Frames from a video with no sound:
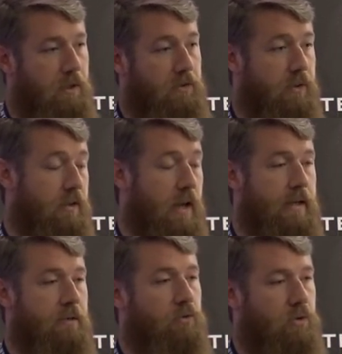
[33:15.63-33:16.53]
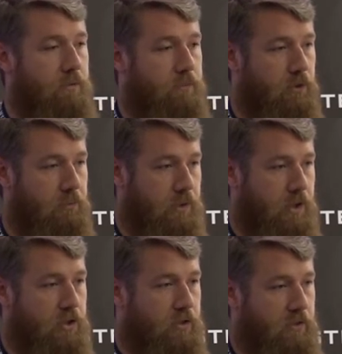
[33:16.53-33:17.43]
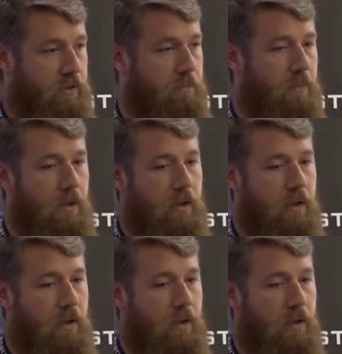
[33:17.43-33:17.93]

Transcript: because in any sort of real production system,